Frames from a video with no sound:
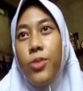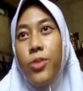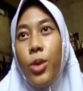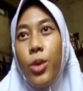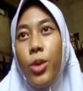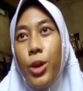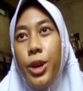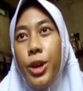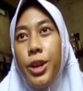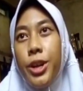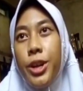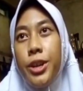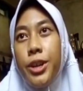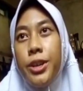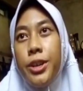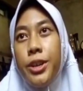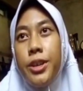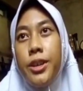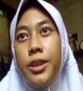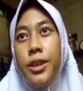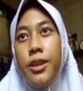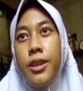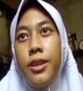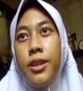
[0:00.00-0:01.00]
for
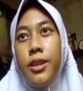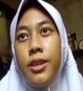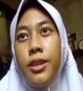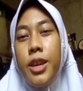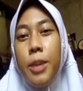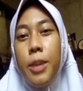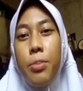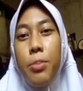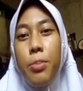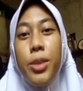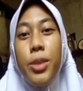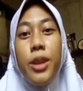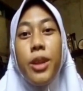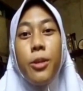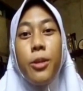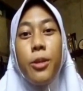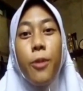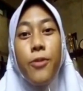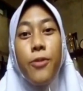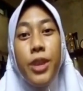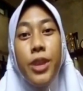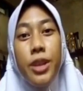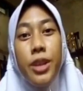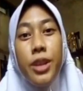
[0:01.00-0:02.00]
keep their
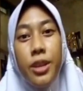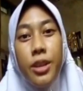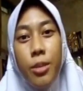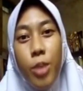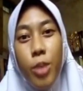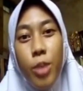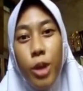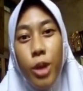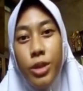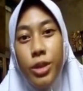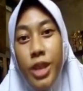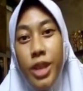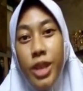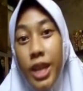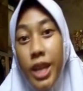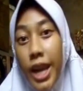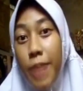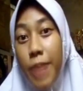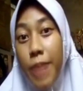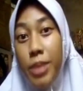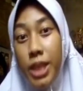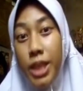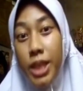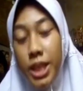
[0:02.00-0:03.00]
confidence about their
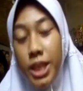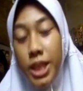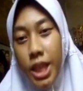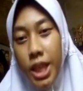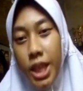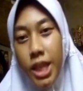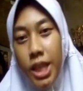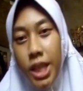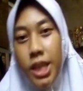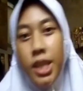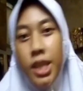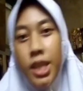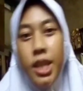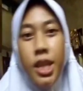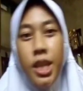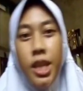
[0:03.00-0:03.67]
ability,